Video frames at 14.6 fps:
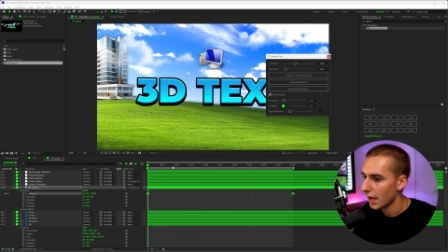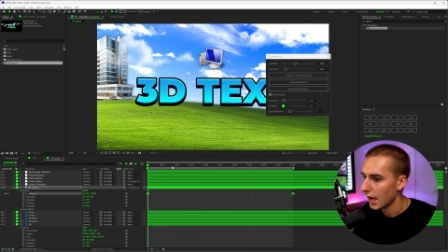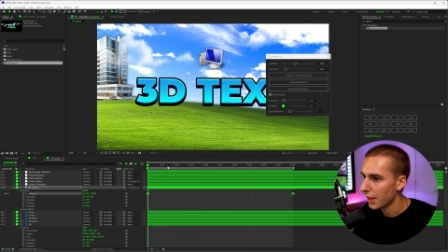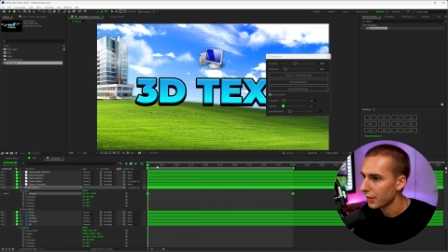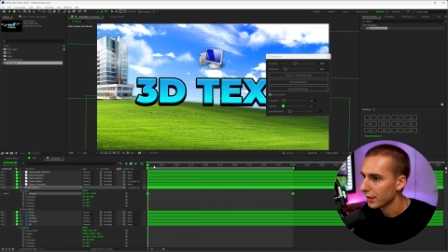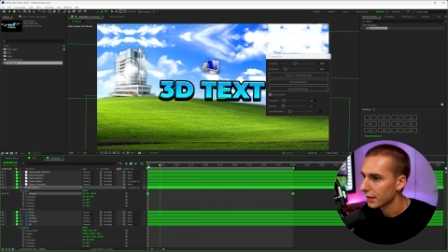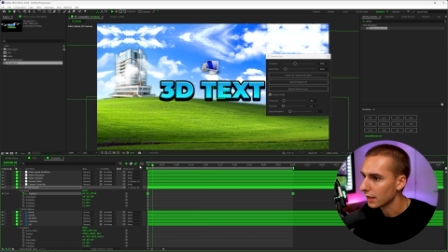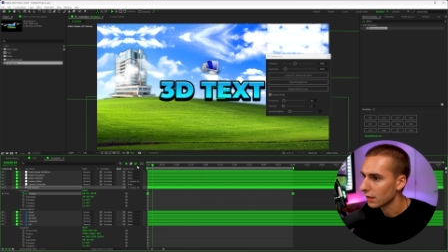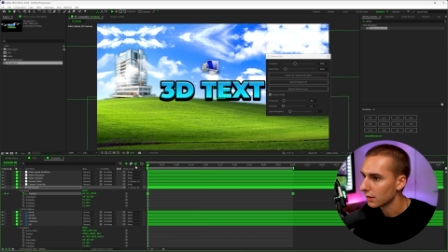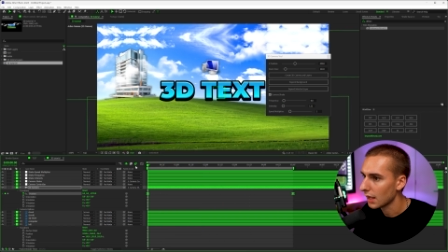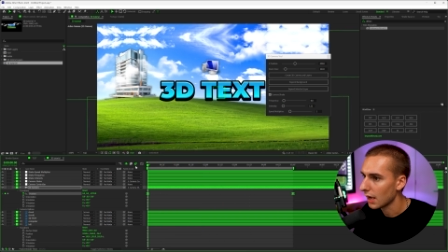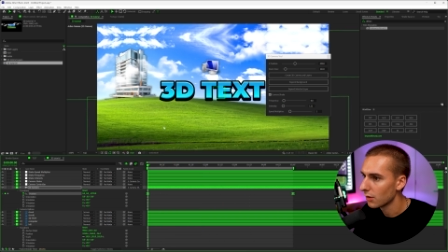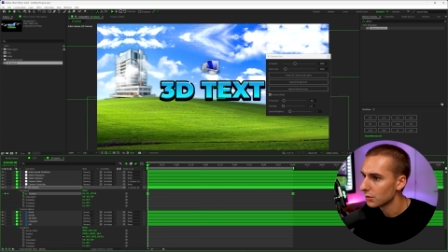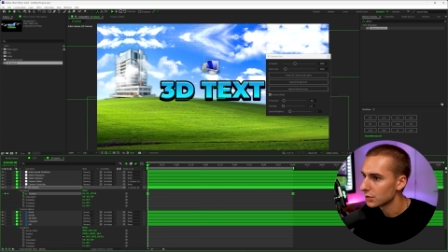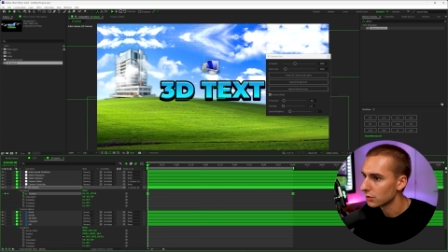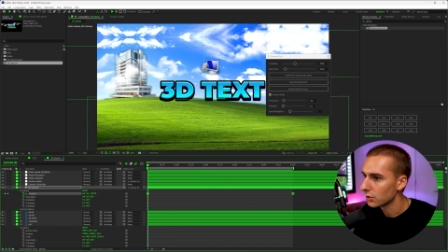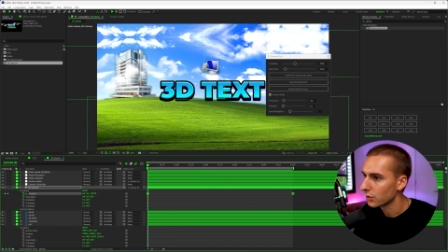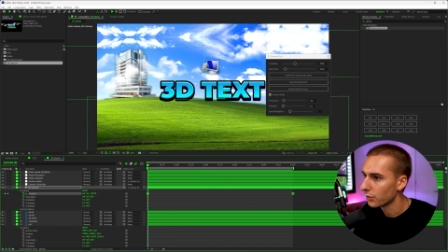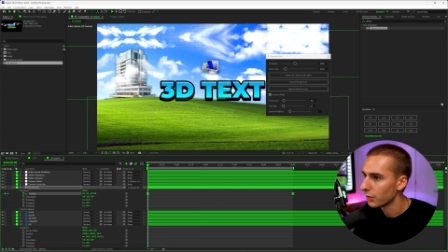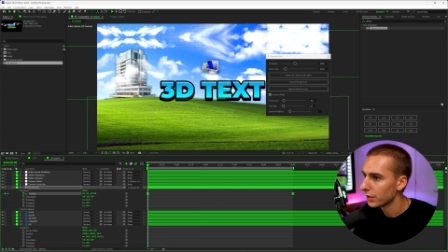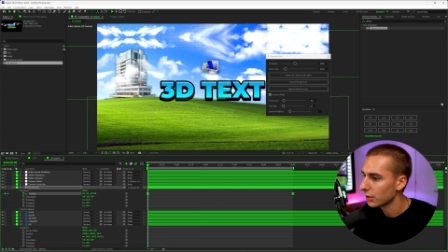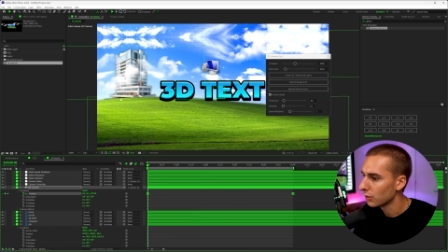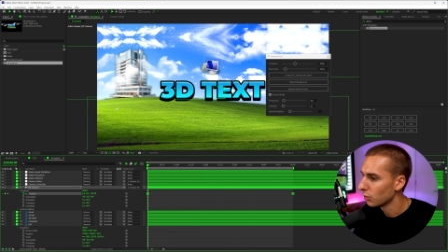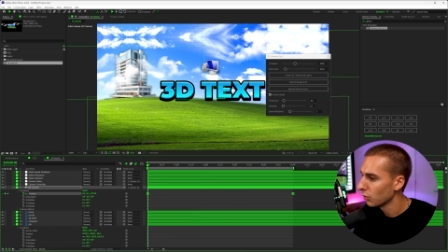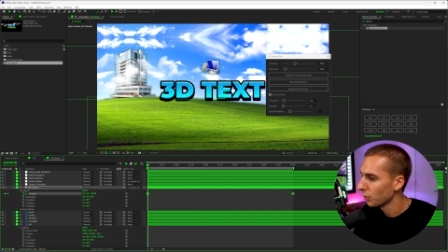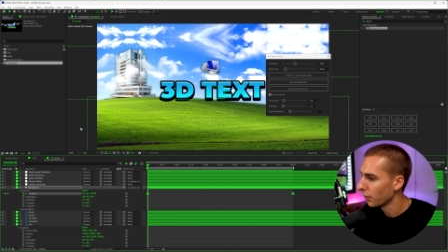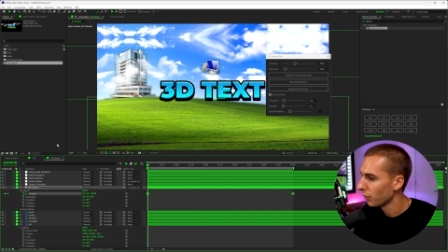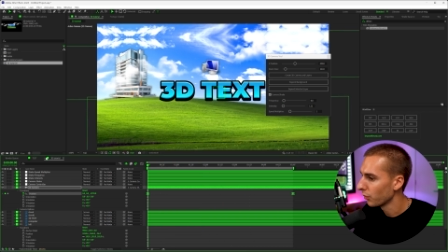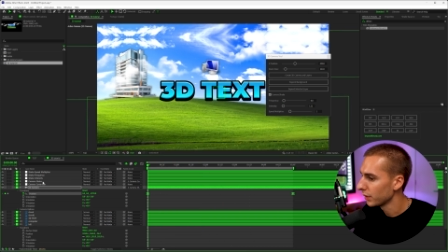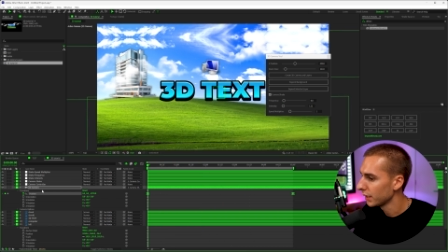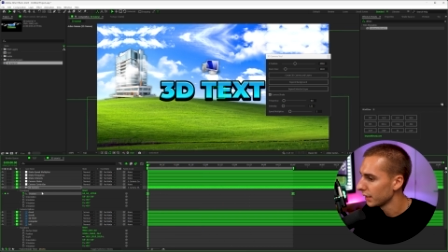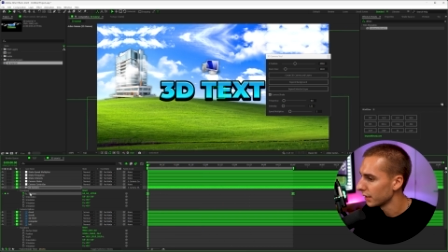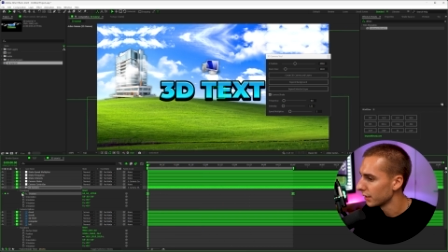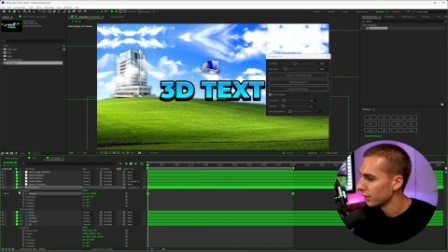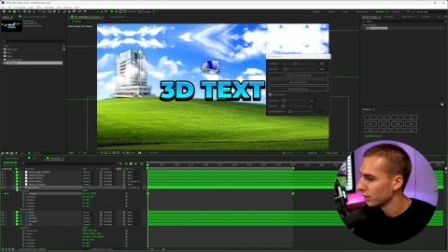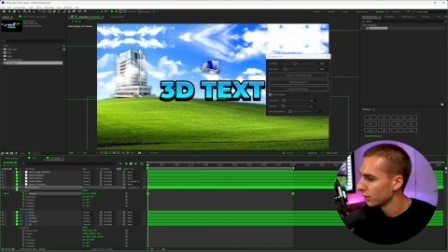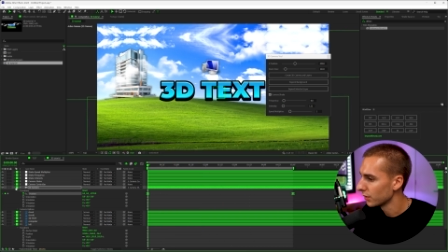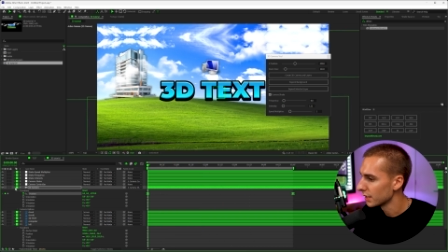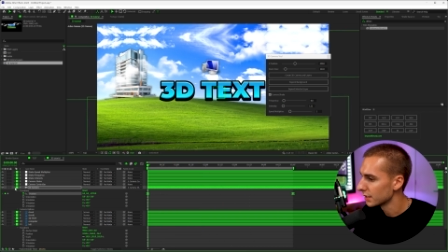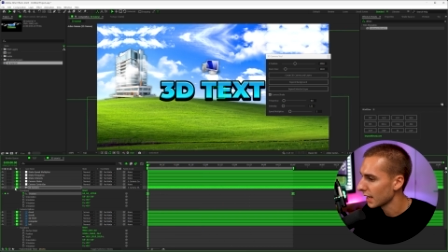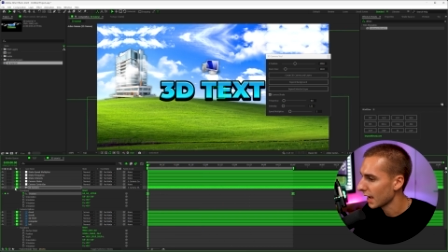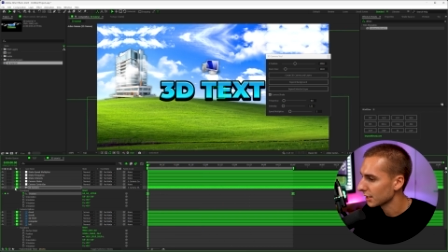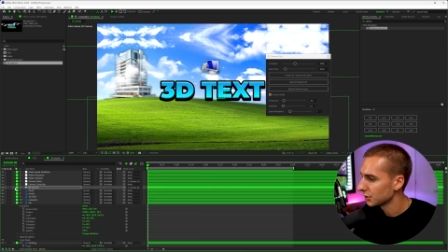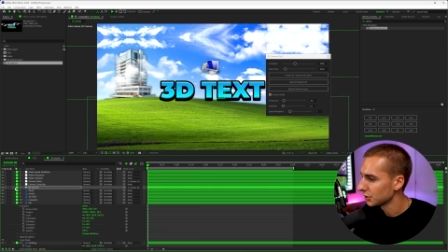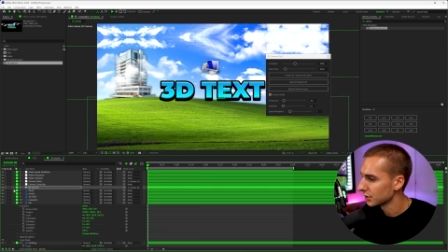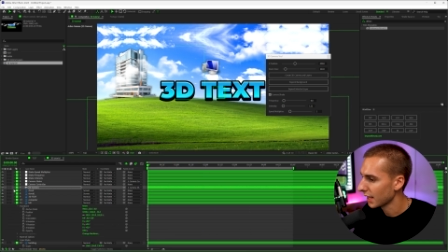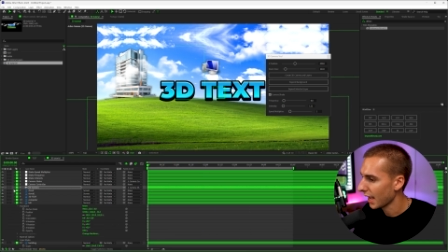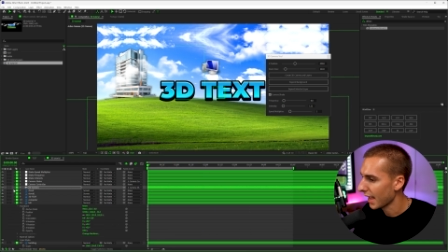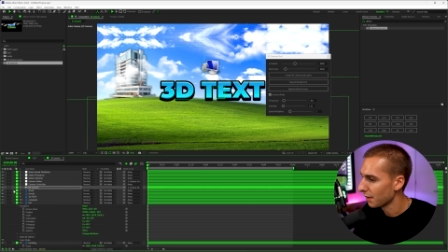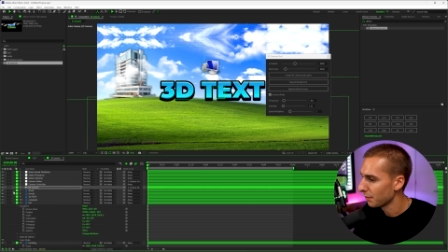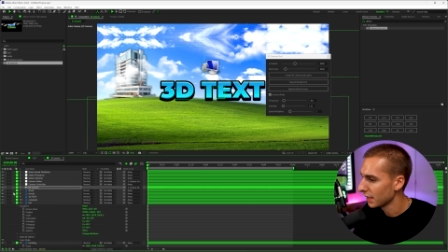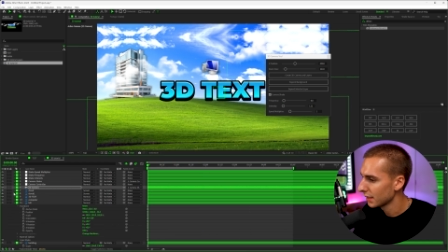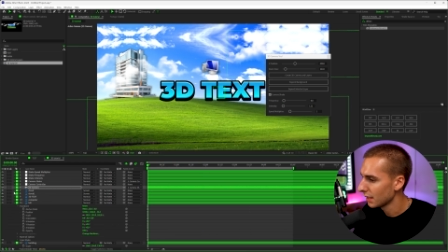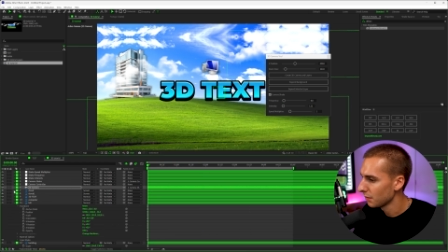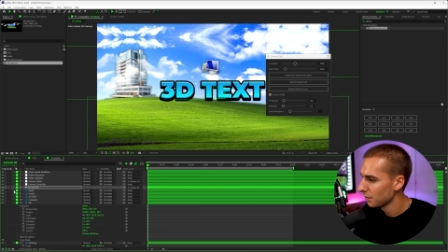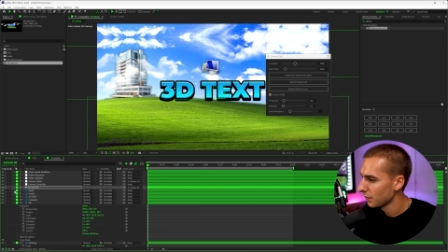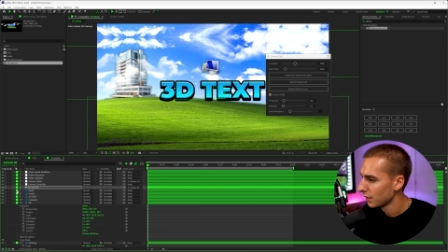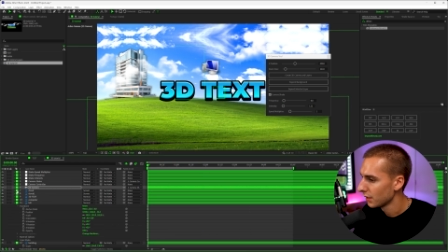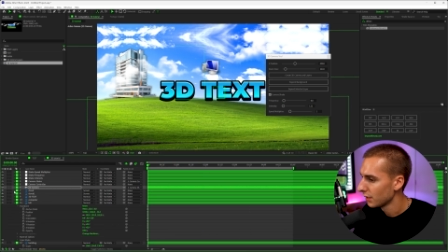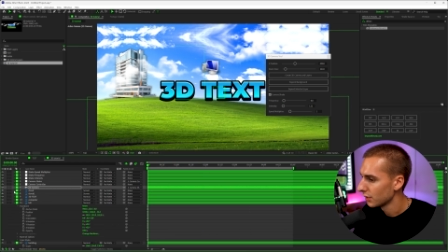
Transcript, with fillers: I think the clouds look really cool, but what we need to do is actually just animate them.